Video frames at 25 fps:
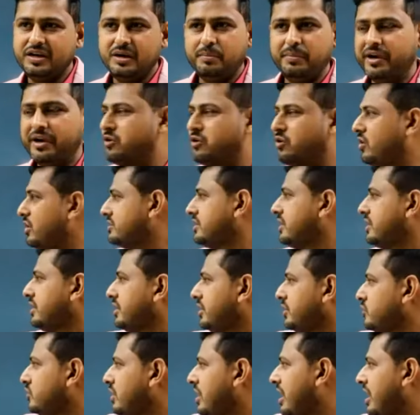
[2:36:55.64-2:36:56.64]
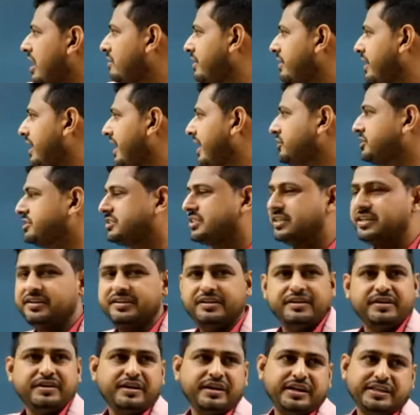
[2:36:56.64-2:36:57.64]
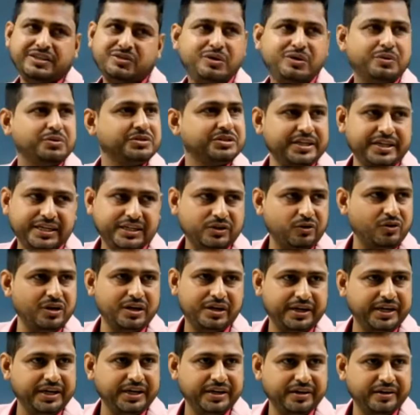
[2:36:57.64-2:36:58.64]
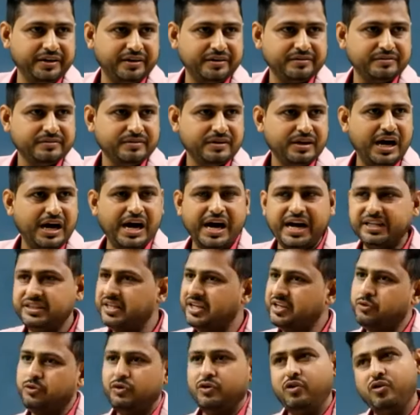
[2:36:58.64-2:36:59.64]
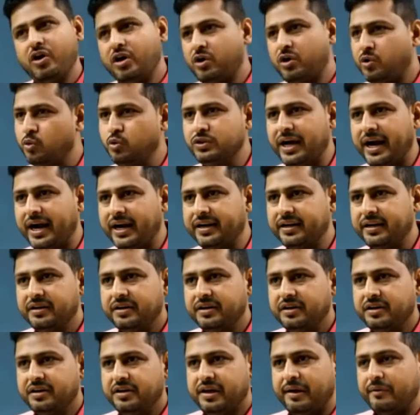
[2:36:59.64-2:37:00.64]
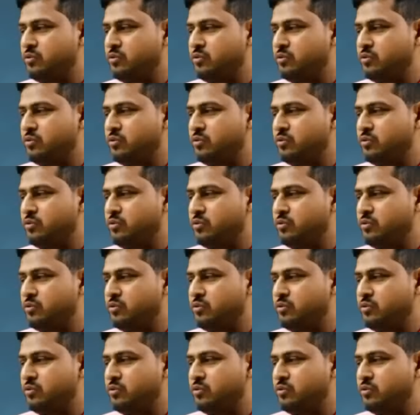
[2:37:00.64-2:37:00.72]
Because you have hosted the website already here. Either you will not do that. If you